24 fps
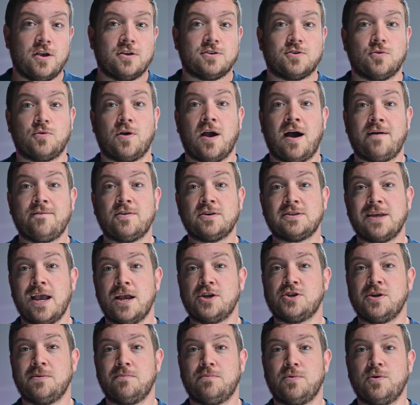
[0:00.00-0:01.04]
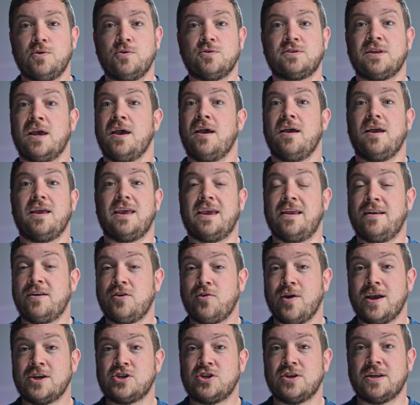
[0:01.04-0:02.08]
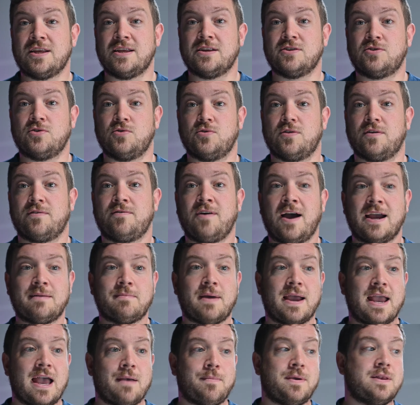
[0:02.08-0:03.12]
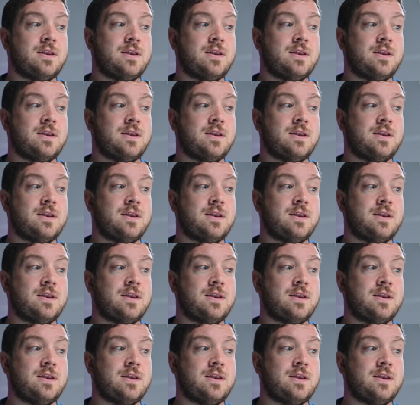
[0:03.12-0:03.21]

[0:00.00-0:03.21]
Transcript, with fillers: So Conversation Boost, integration into the Find My app,